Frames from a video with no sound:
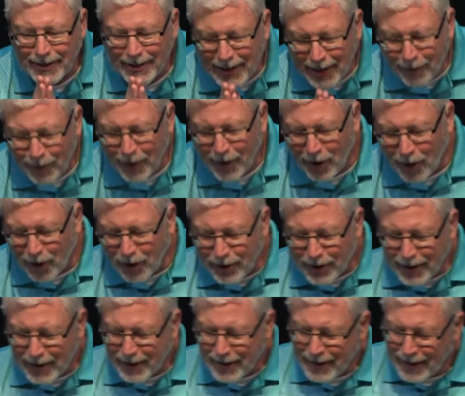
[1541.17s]
difficult
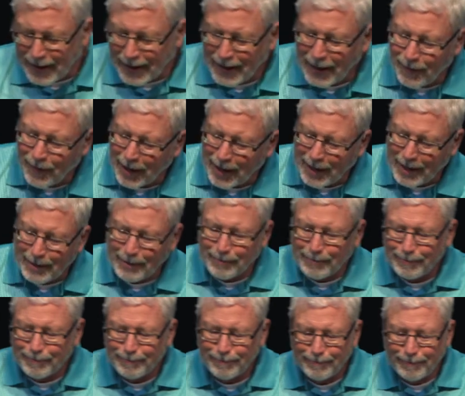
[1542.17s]
to live it.
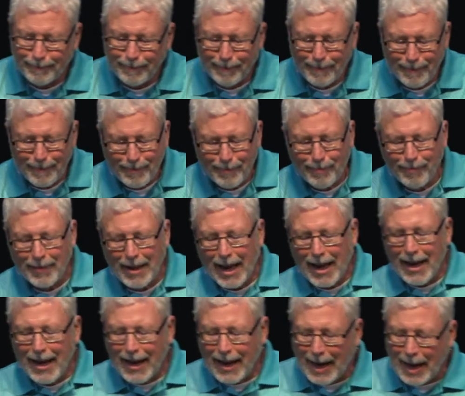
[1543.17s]

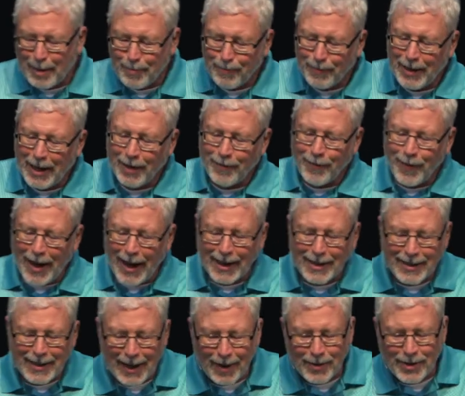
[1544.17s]
Um, in
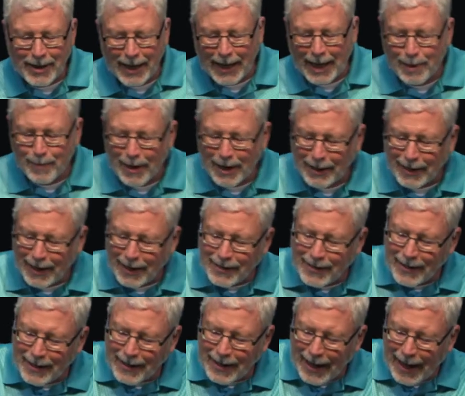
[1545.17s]
fact, I was thinking about this
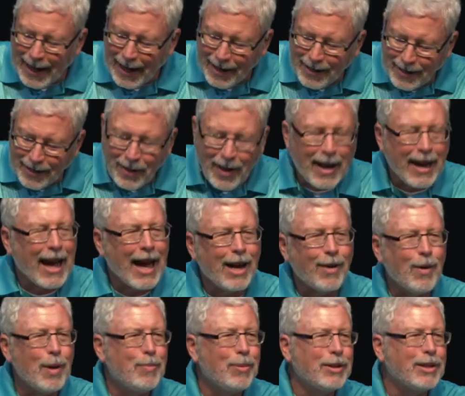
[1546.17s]
and, and I thought, how do
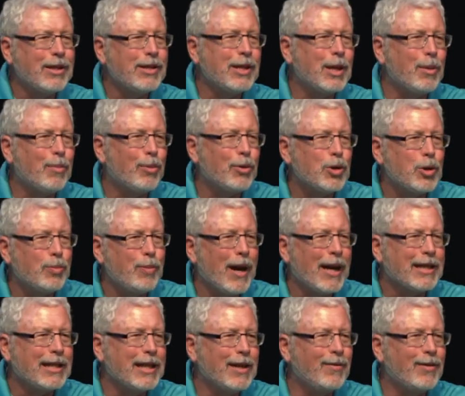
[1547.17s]
I put this in a
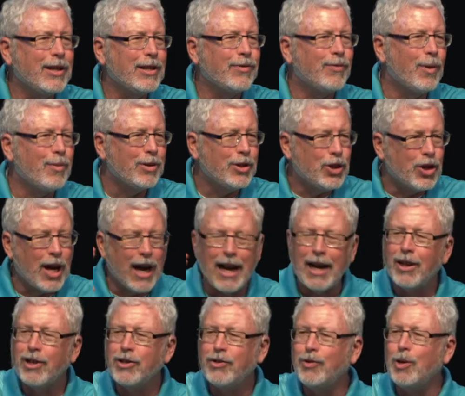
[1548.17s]
perspective that's from a
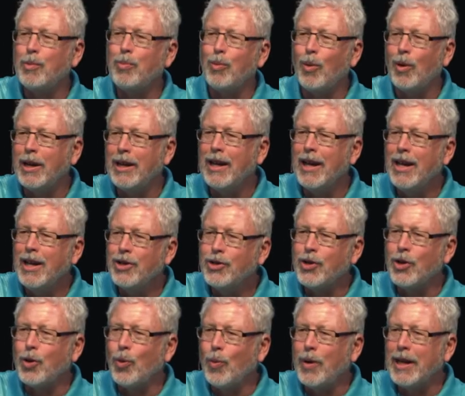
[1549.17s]
child's viewpoint
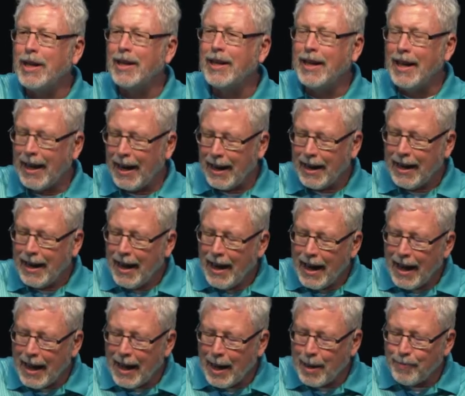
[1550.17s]
so that we can get it?
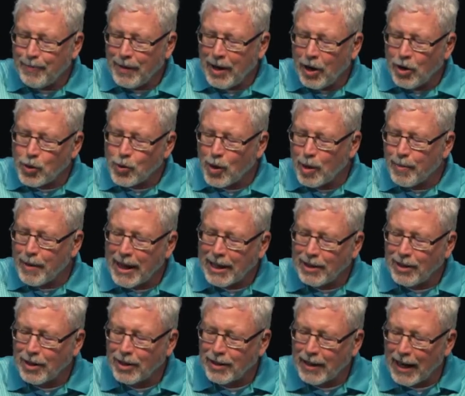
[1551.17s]
Um, here's what it might
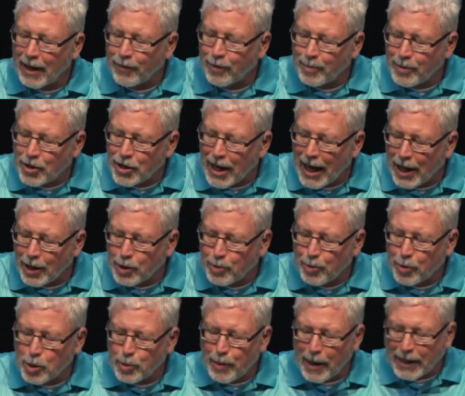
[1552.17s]
look like from a child's
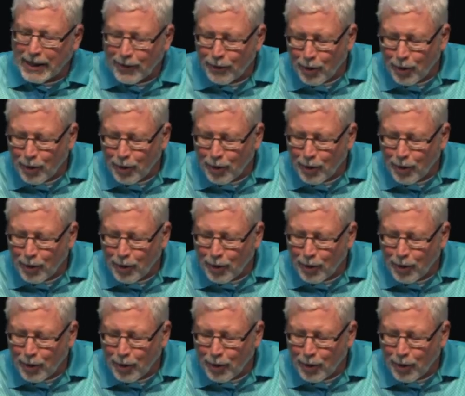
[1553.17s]
perspective